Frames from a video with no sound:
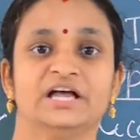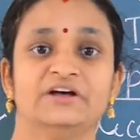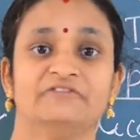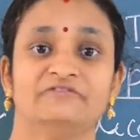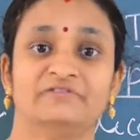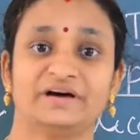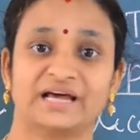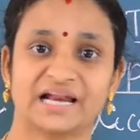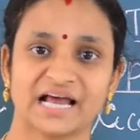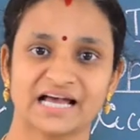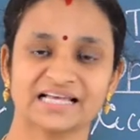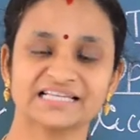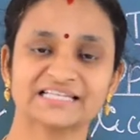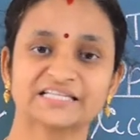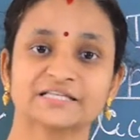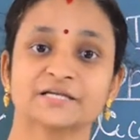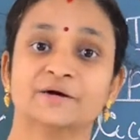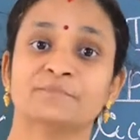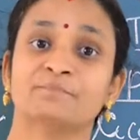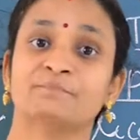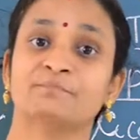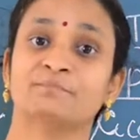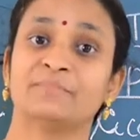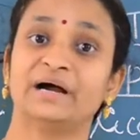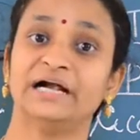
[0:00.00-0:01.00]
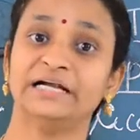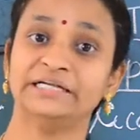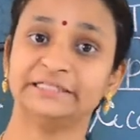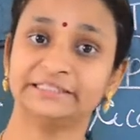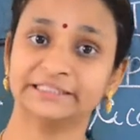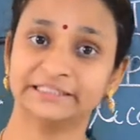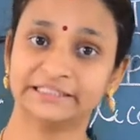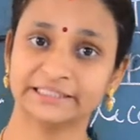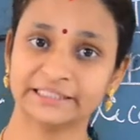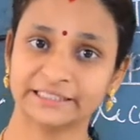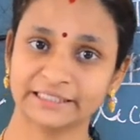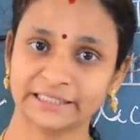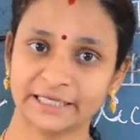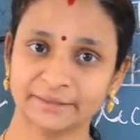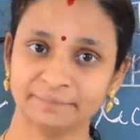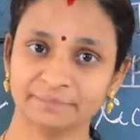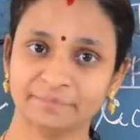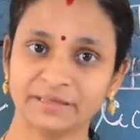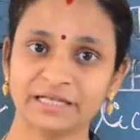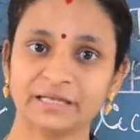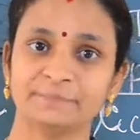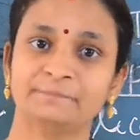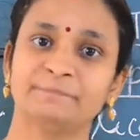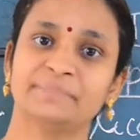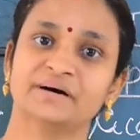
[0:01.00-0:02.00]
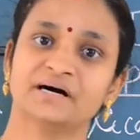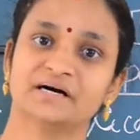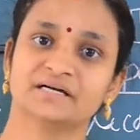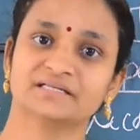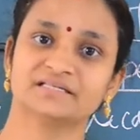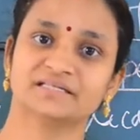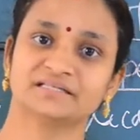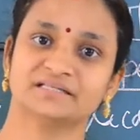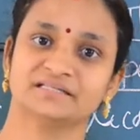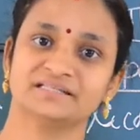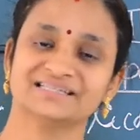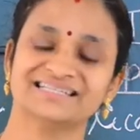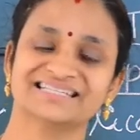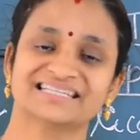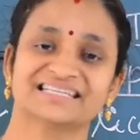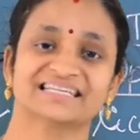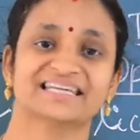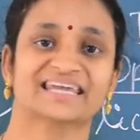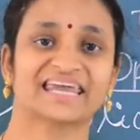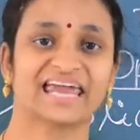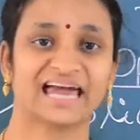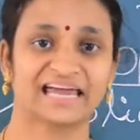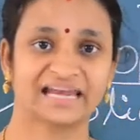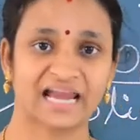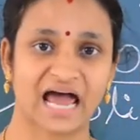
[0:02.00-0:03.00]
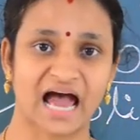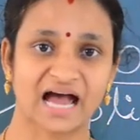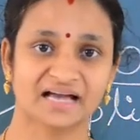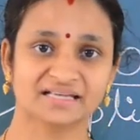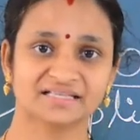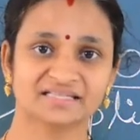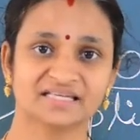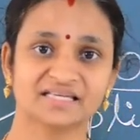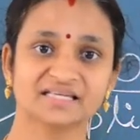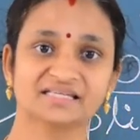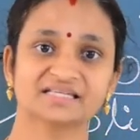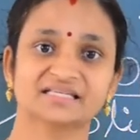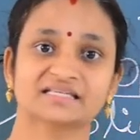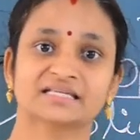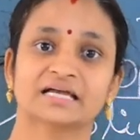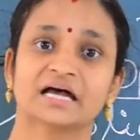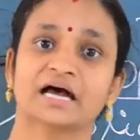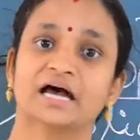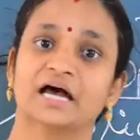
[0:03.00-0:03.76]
whereas multiple persons can access